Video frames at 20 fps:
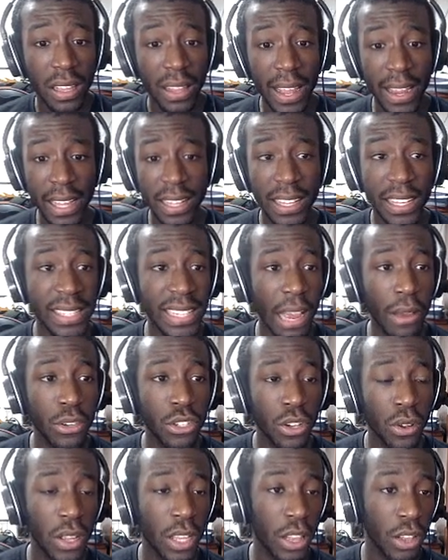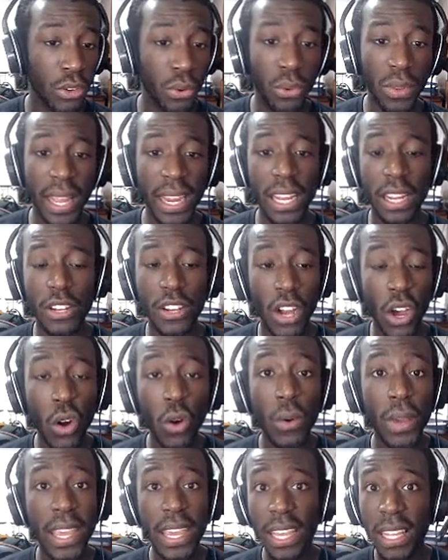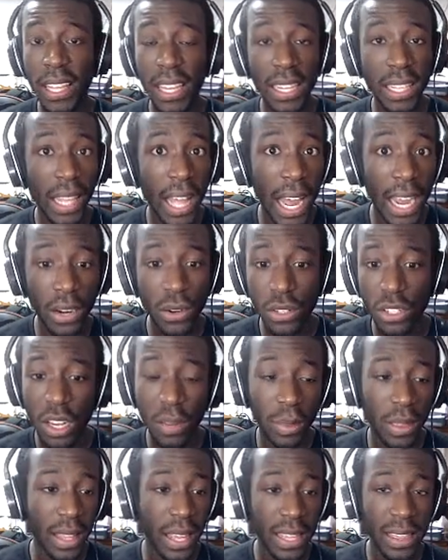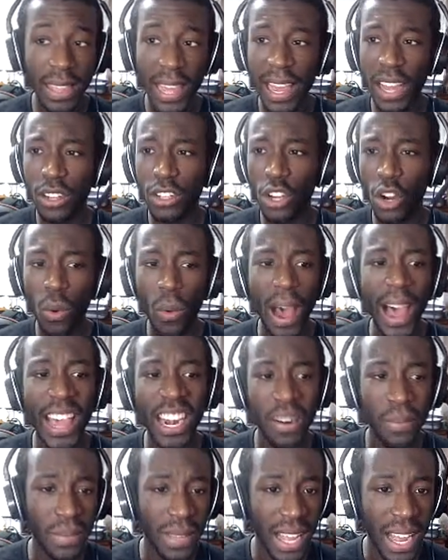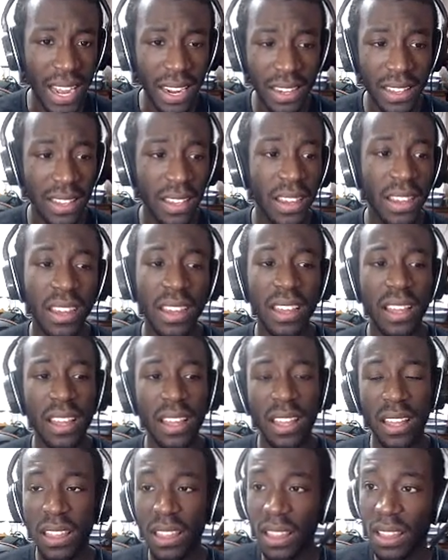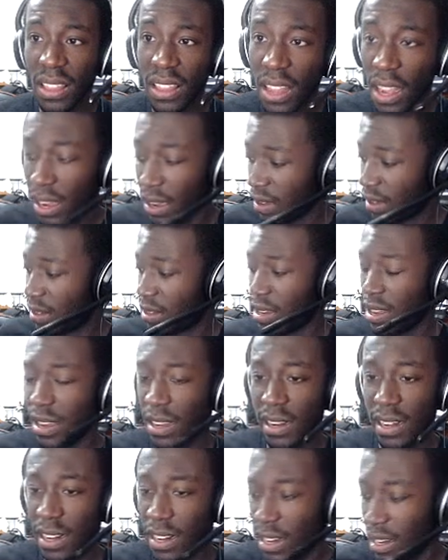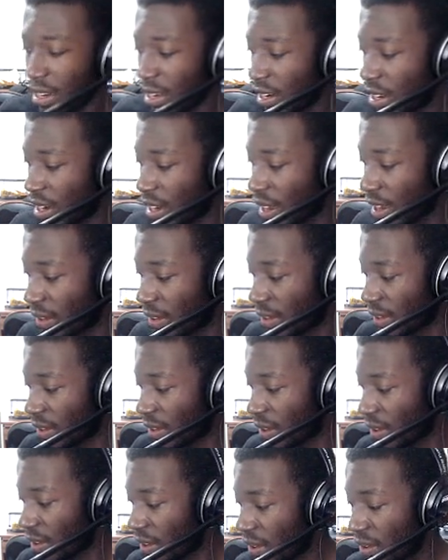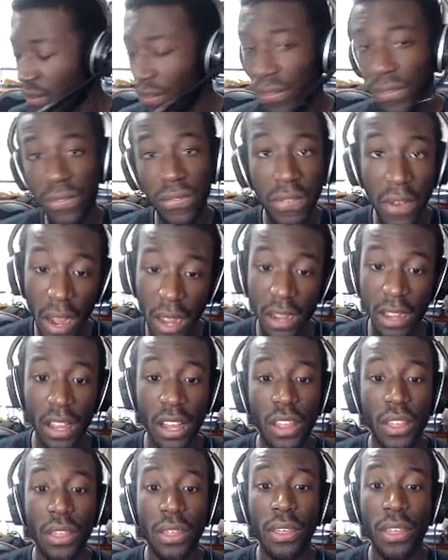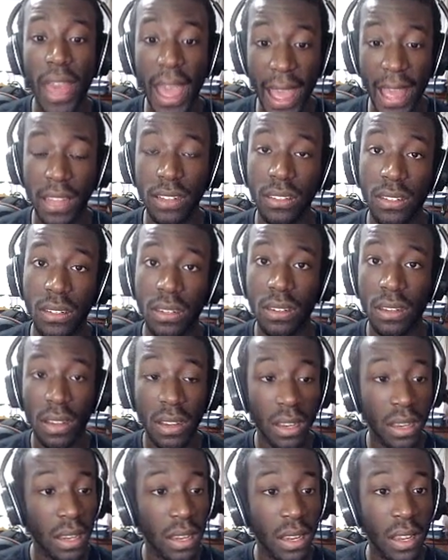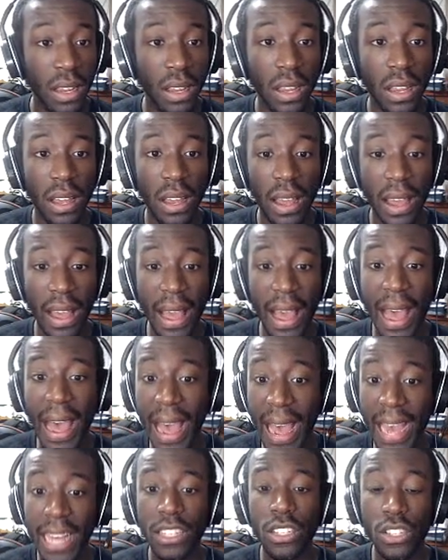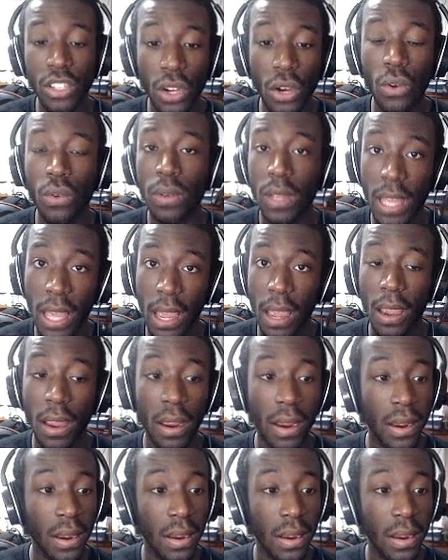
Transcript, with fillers: Like, unless I was doing like a no healing lock or something like that, a no item lock. No, no, no, no, no, no, no. Fuck that. I don't care.